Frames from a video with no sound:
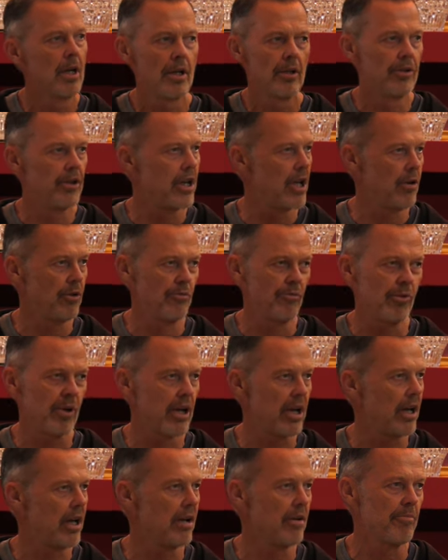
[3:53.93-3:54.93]
then,
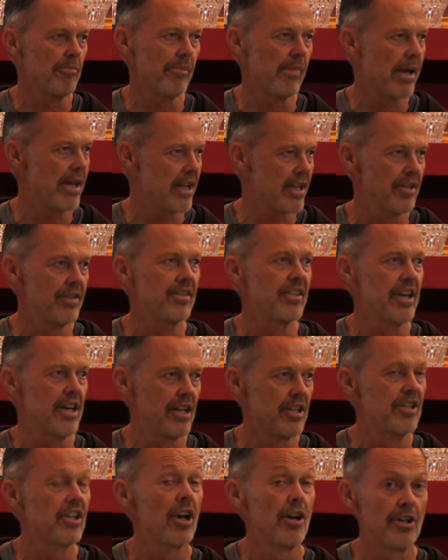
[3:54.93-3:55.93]
we're, then
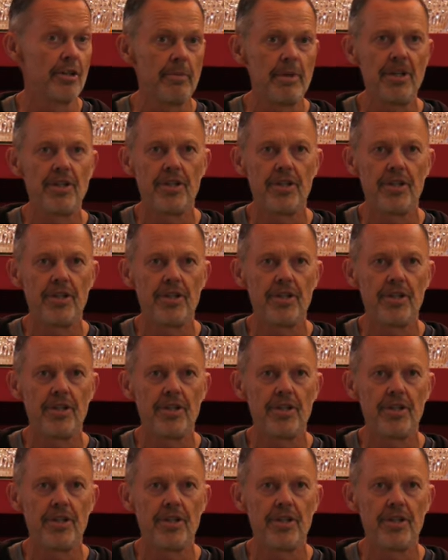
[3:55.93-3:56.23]
it's going to be